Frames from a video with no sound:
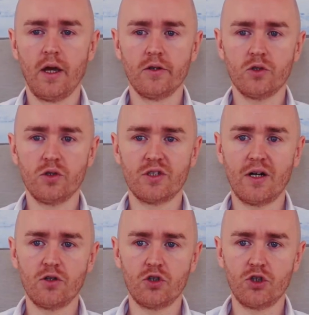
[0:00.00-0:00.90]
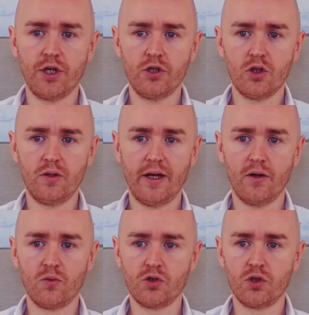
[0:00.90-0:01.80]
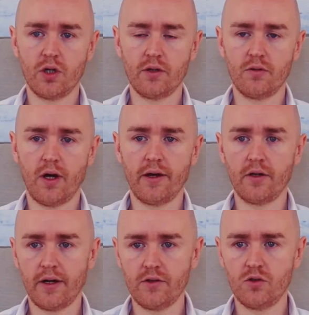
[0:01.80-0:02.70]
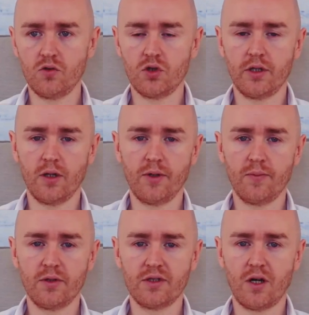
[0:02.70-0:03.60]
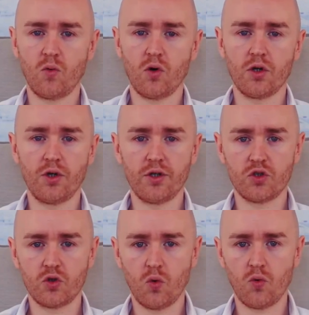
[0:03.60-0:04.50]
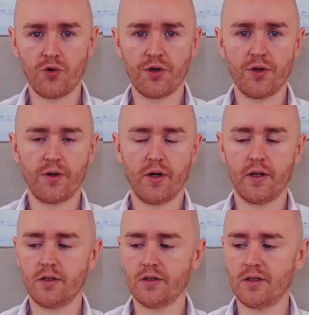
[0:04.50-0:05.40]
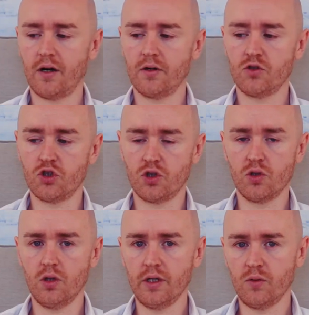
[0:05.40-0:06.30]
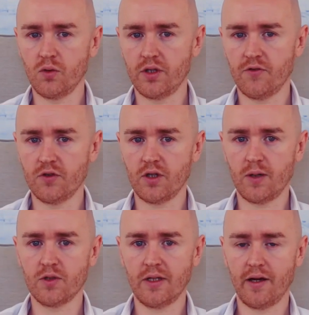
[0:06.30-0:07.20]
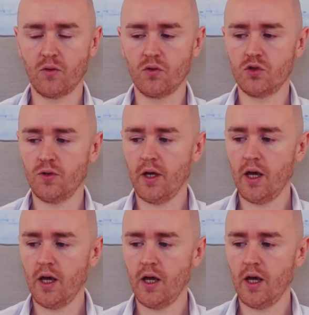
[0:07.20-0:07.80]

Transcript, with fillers: So to start to change our language, and I, I usually tell people to start working on a story and to start journaling with different types of language.